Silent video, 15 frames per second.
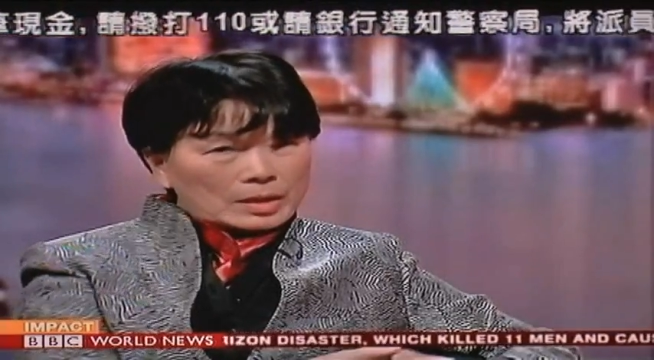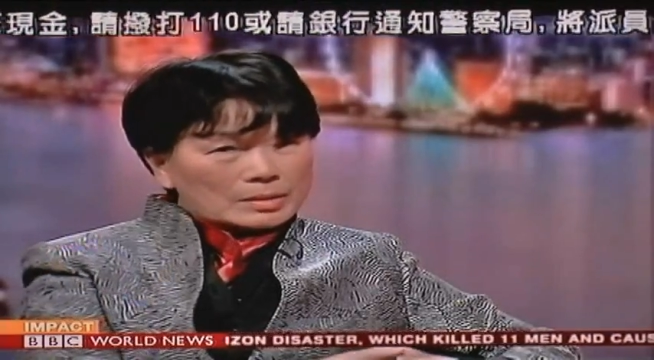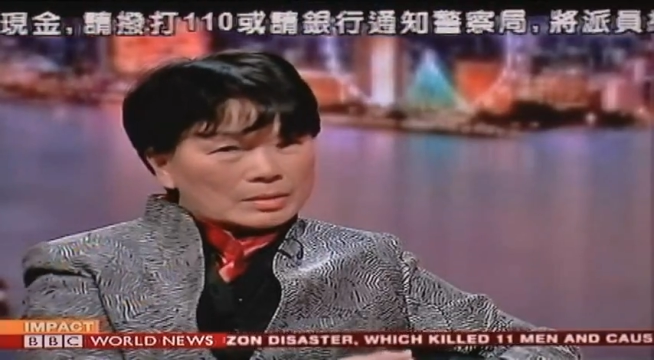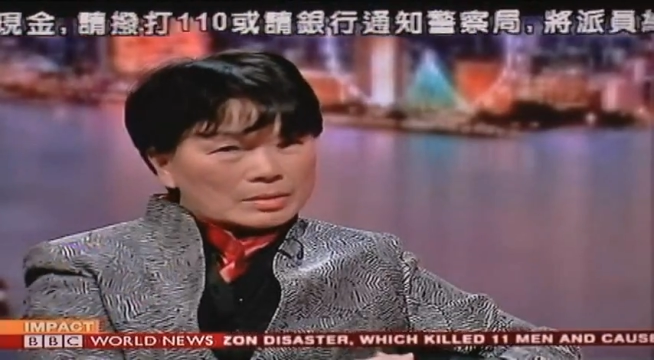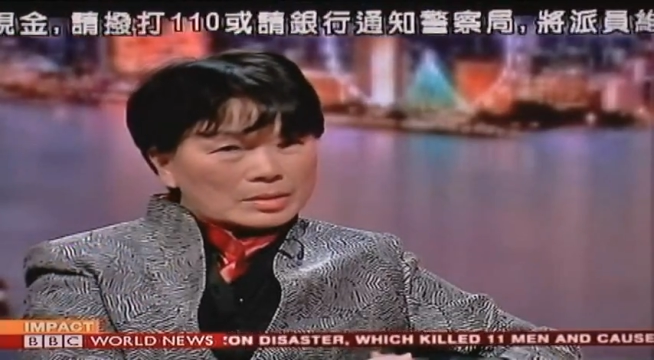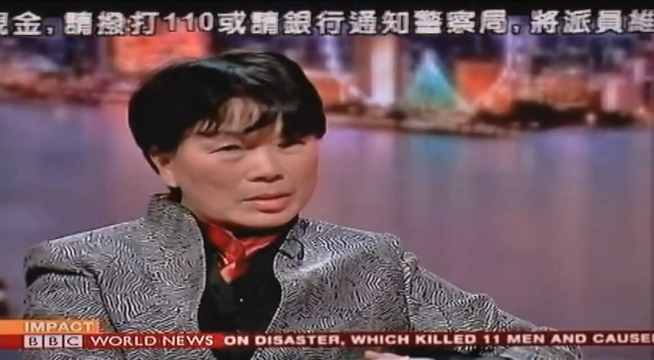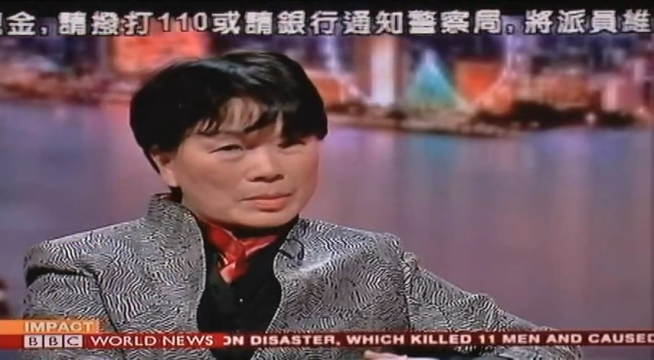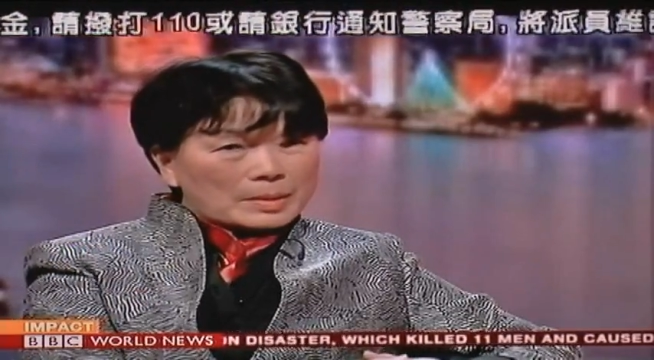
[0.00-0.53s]
And
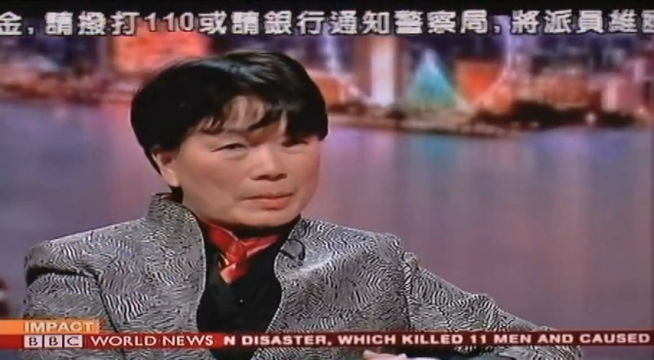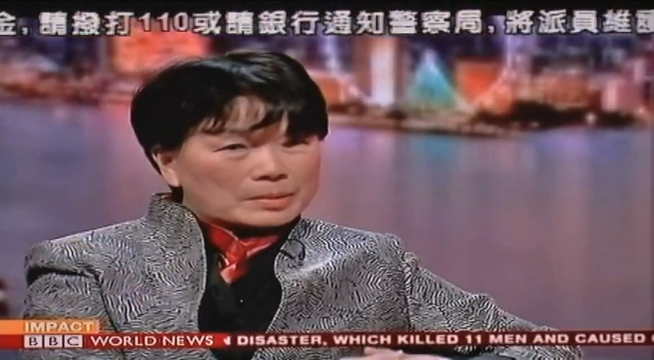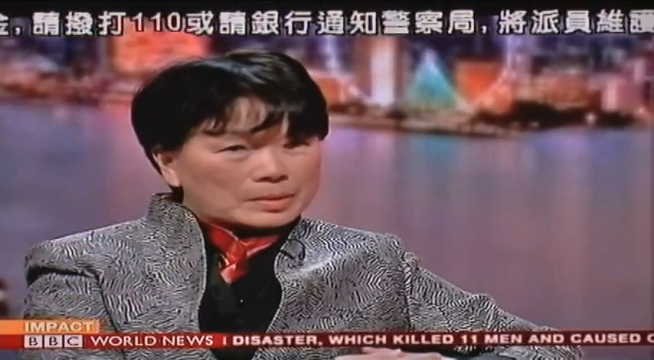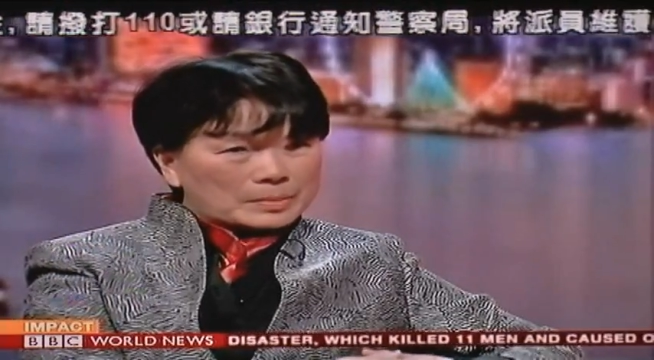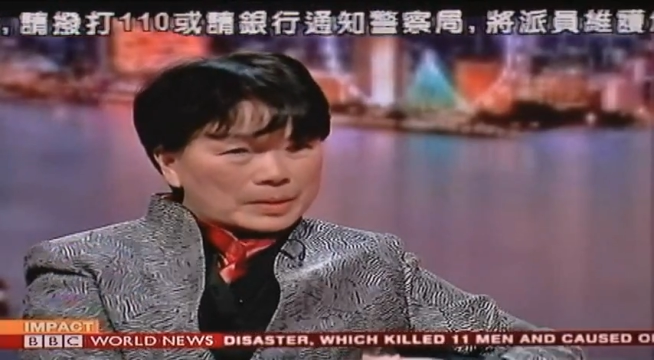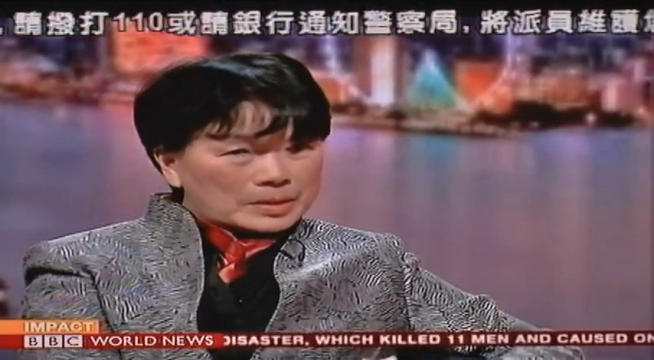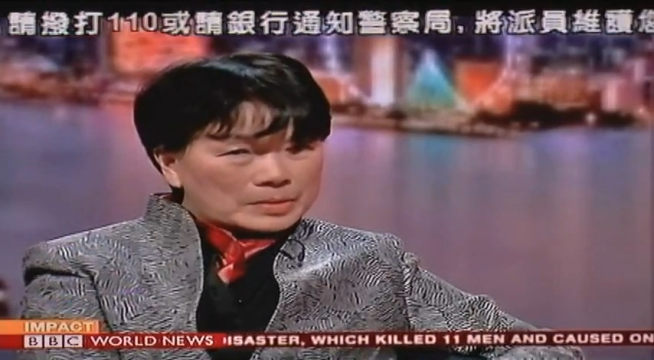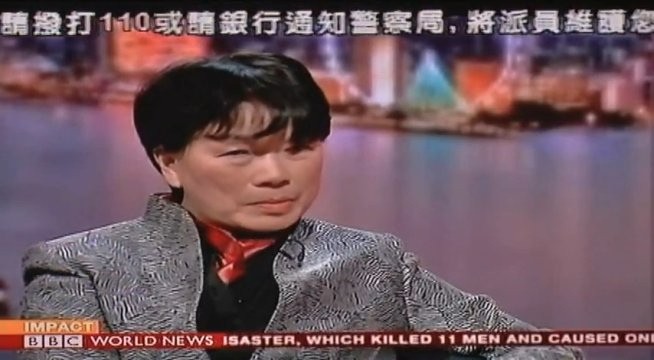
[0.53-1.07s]
this is probably
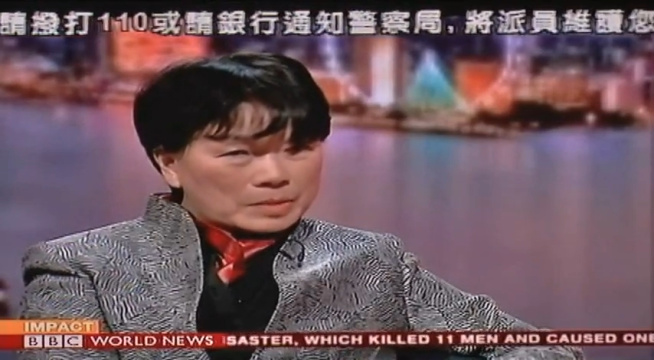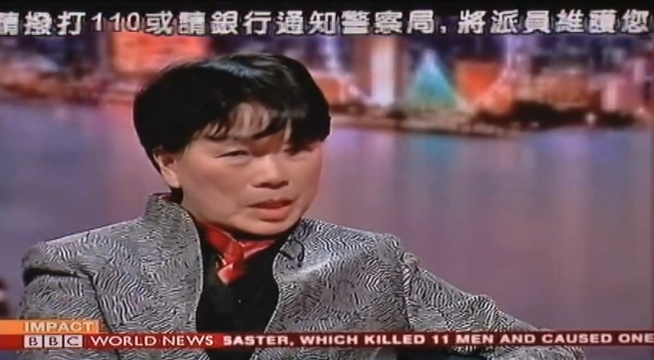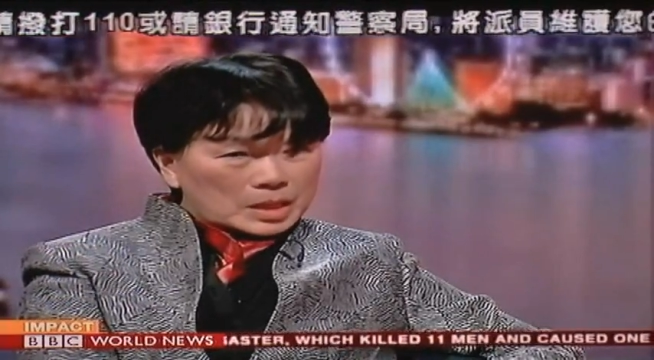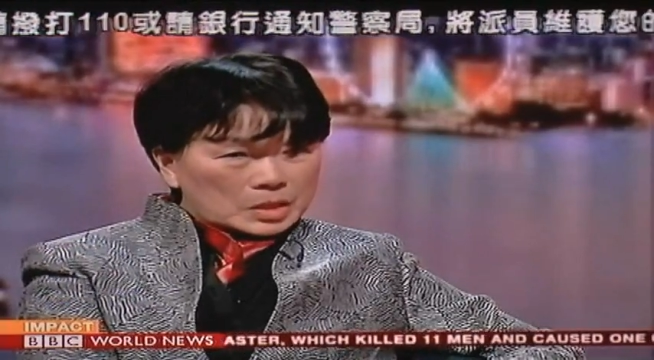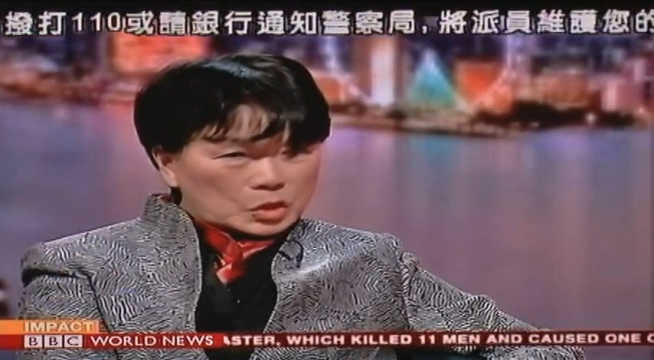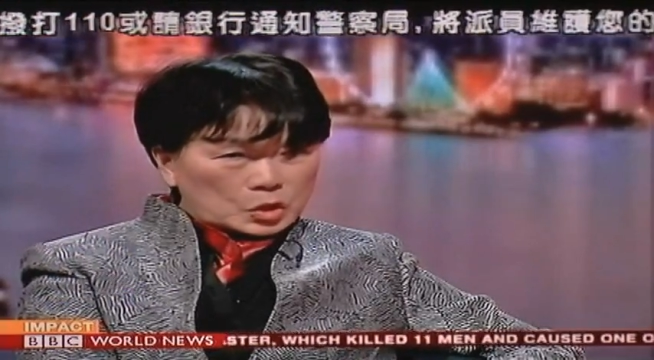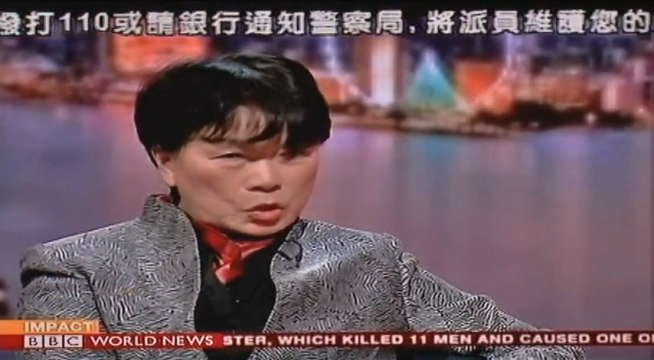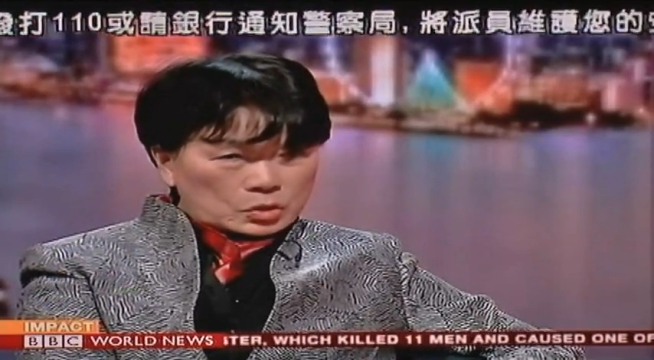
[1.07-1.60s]
the best
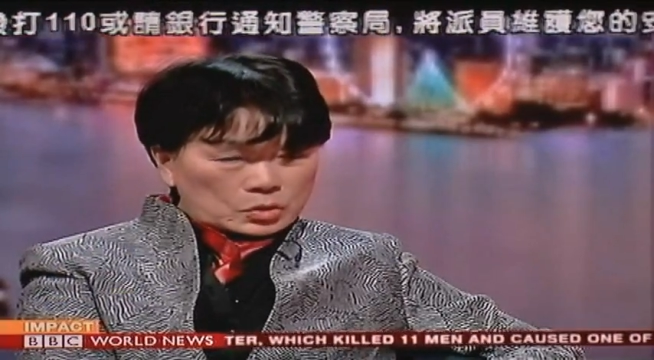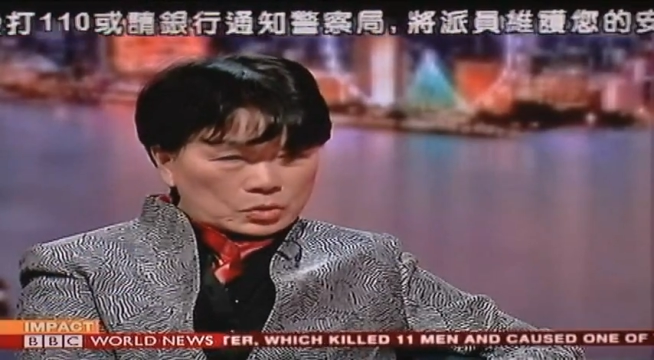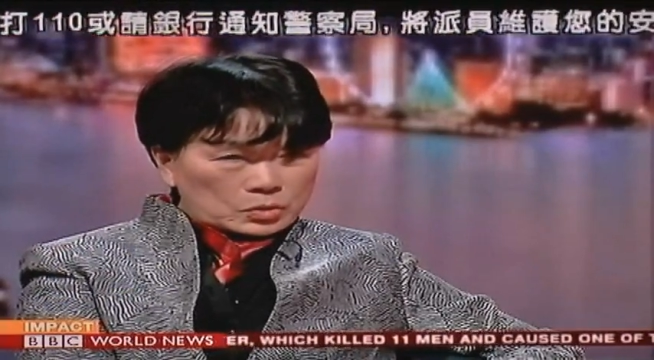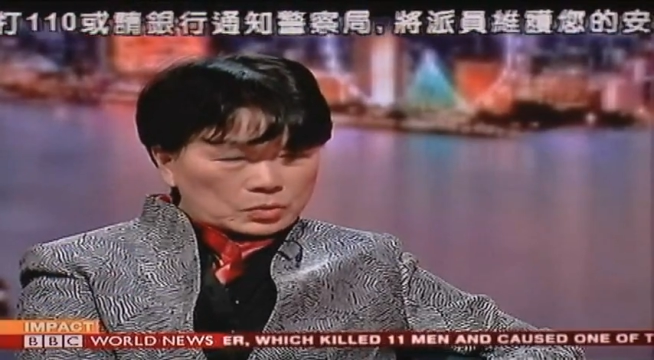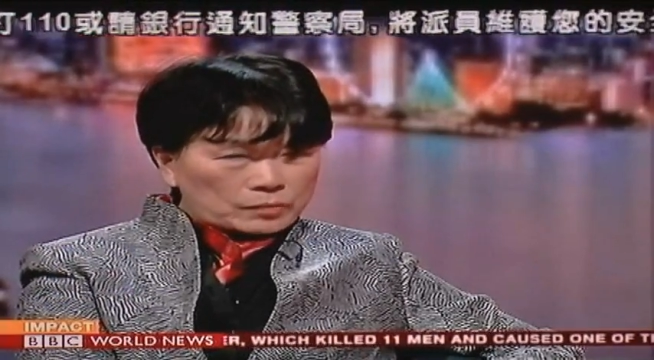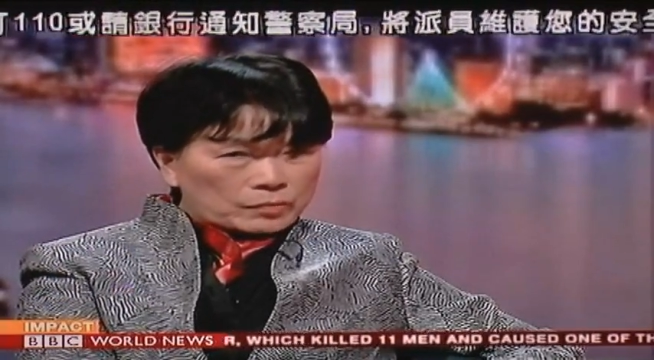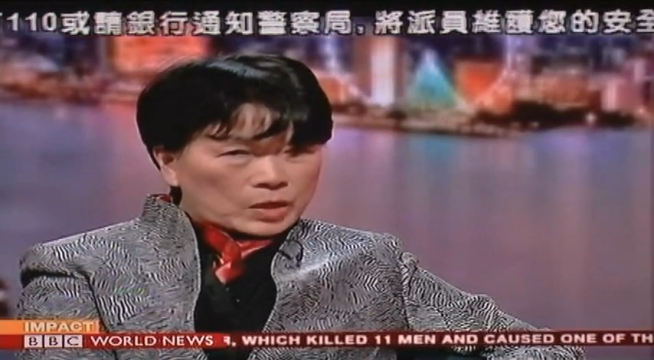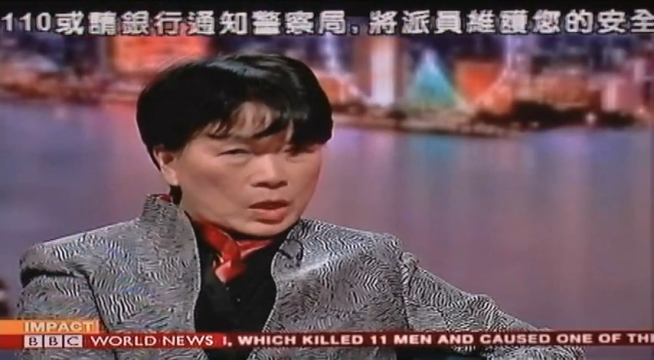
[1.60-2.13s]
means to